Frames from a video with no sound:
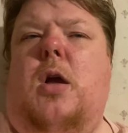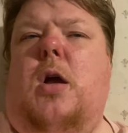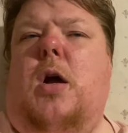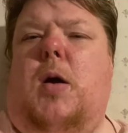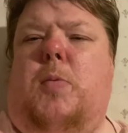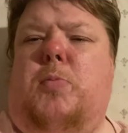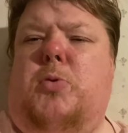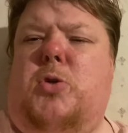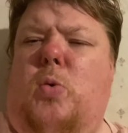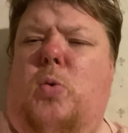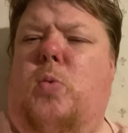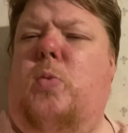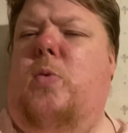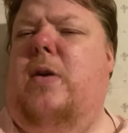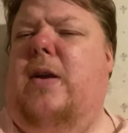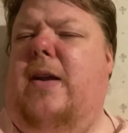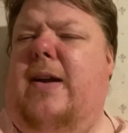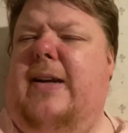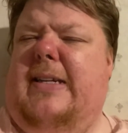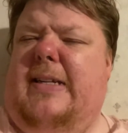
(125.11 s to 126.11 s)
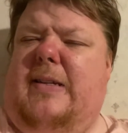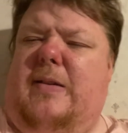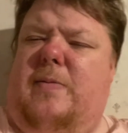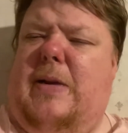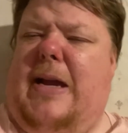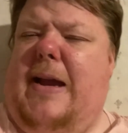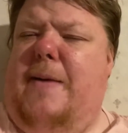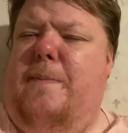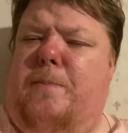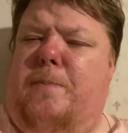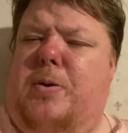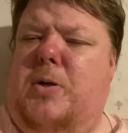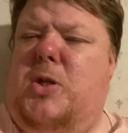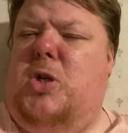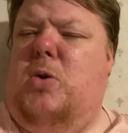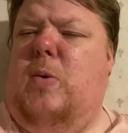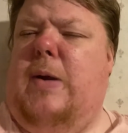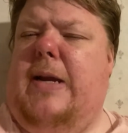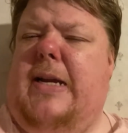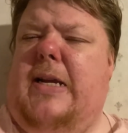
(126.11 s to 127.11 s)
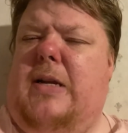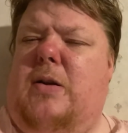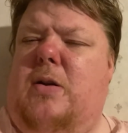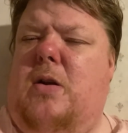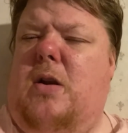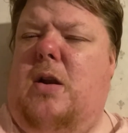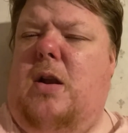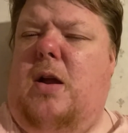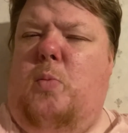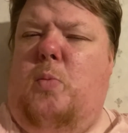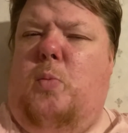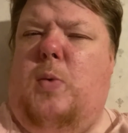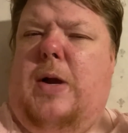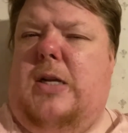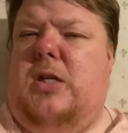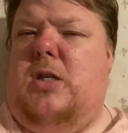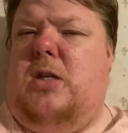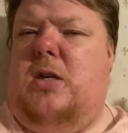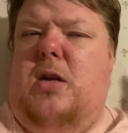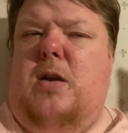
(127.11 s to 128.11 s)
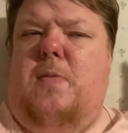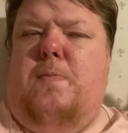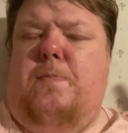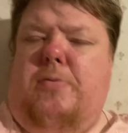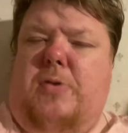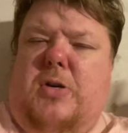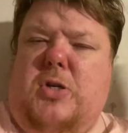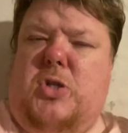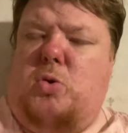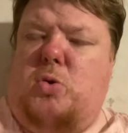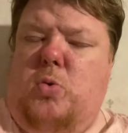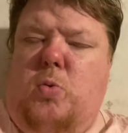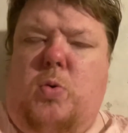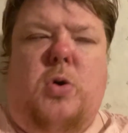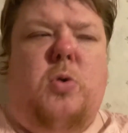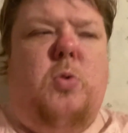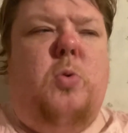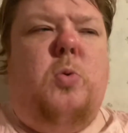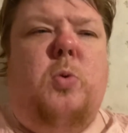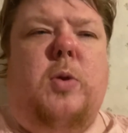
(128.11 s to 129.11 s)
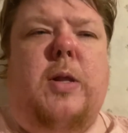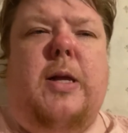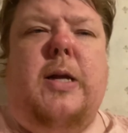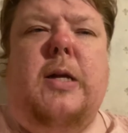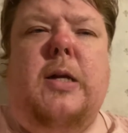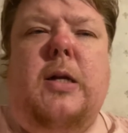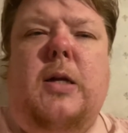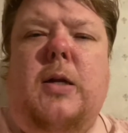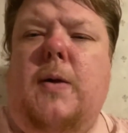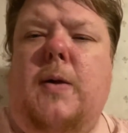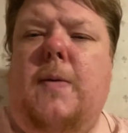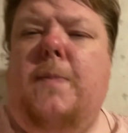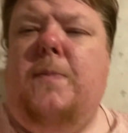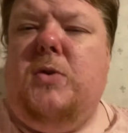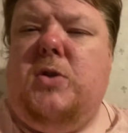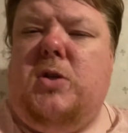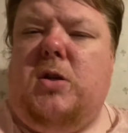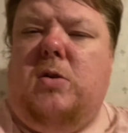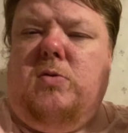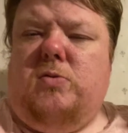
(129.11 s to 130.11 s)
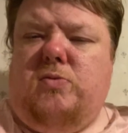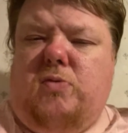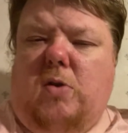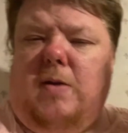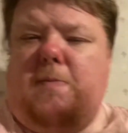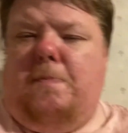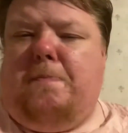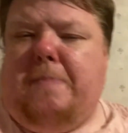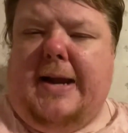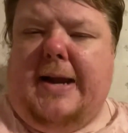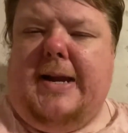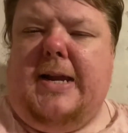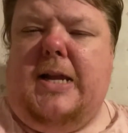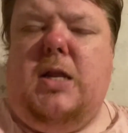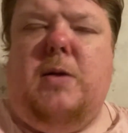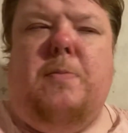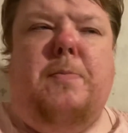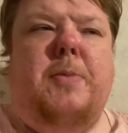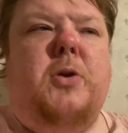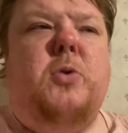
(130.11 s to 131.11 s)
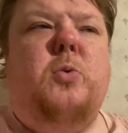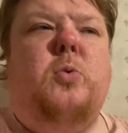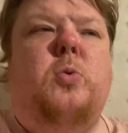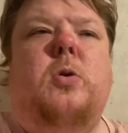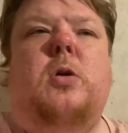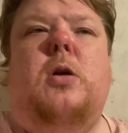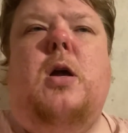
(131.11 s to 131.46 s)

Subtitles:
I'm sort of, in between, Western and Bristol and all of that. So it's, bang in the middle.